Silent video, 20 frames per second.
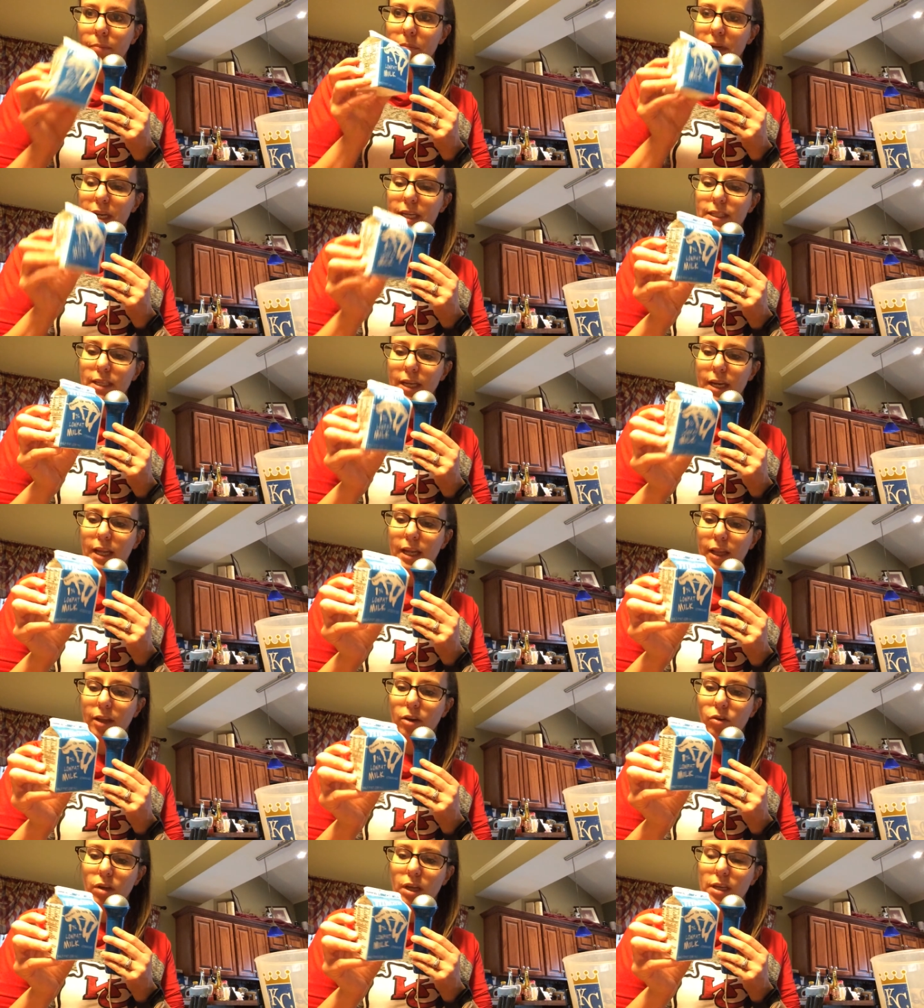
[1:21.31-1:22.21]
but it's in a
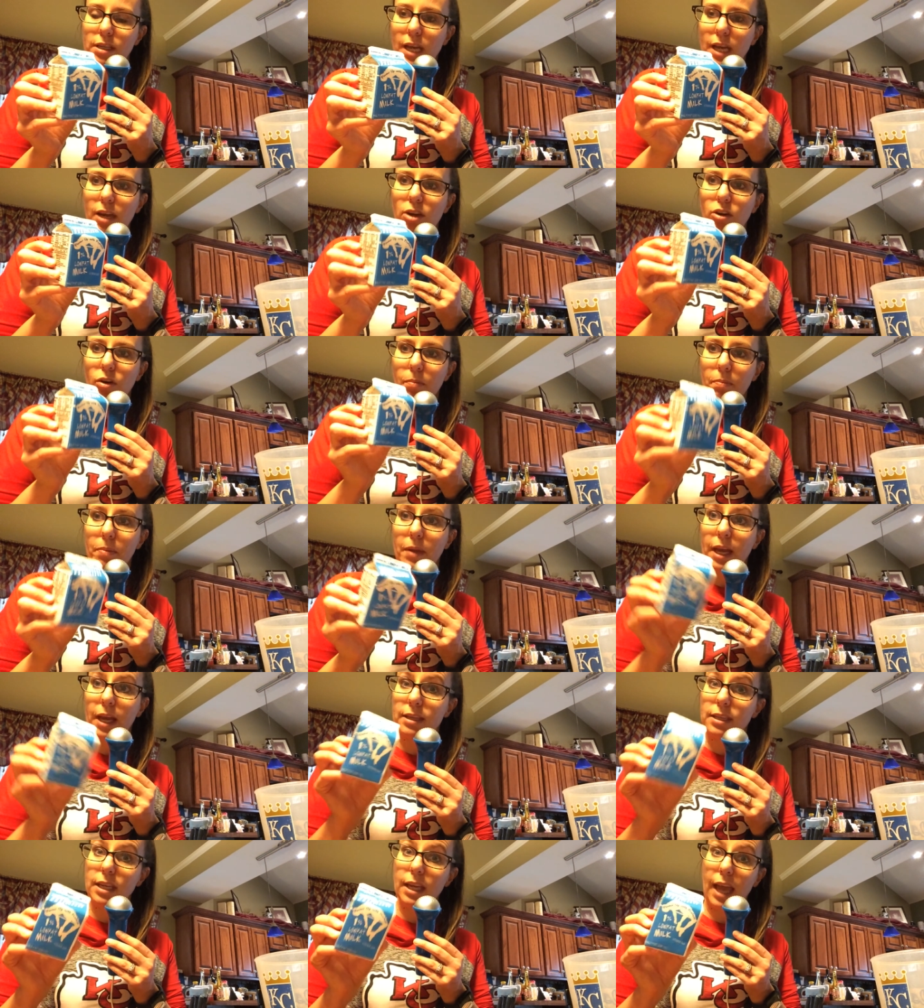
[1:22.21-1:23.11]
little container
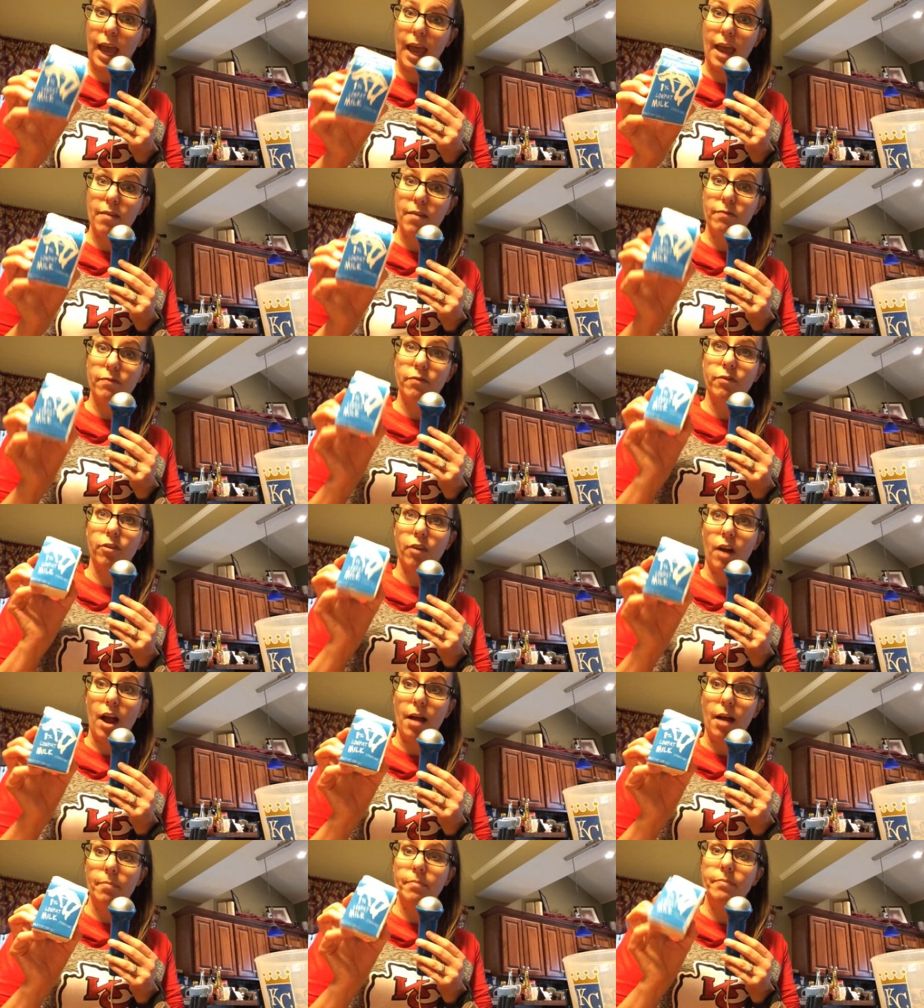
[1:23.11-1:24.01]
because it came
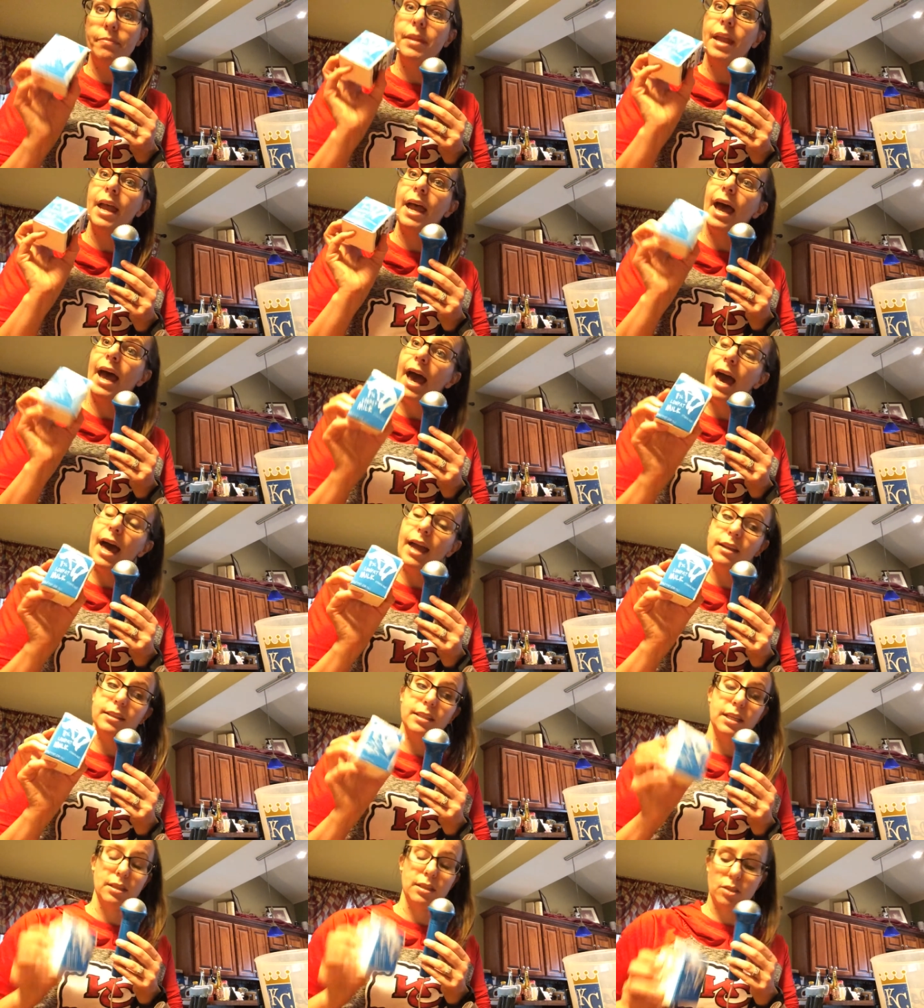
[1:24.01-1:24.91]
from
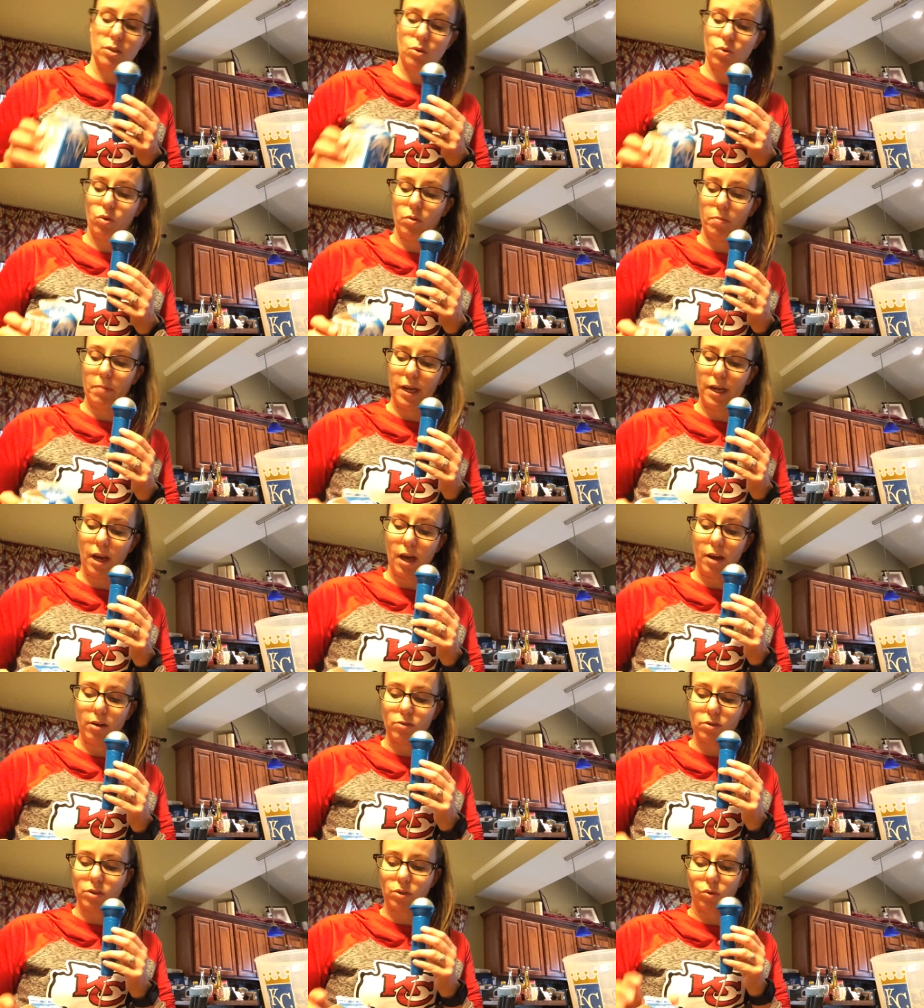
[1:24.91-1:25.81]
Addison's school, my
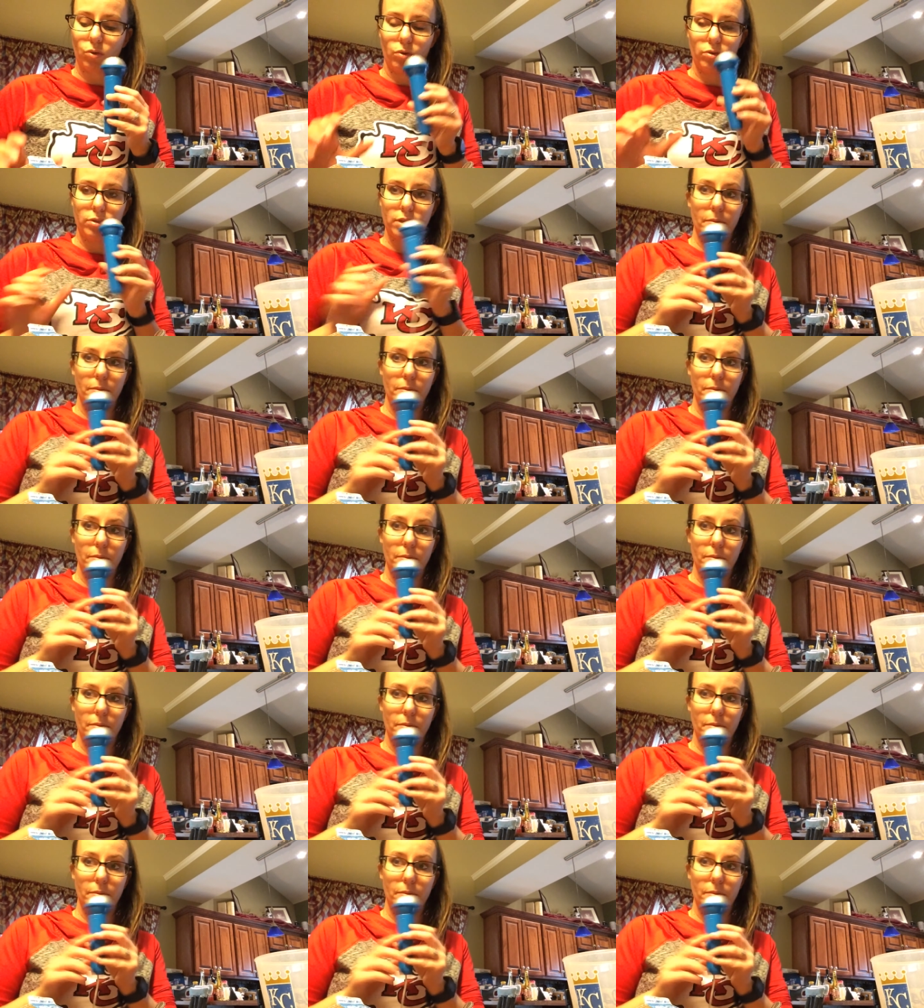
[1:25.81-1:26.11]
daughter's school.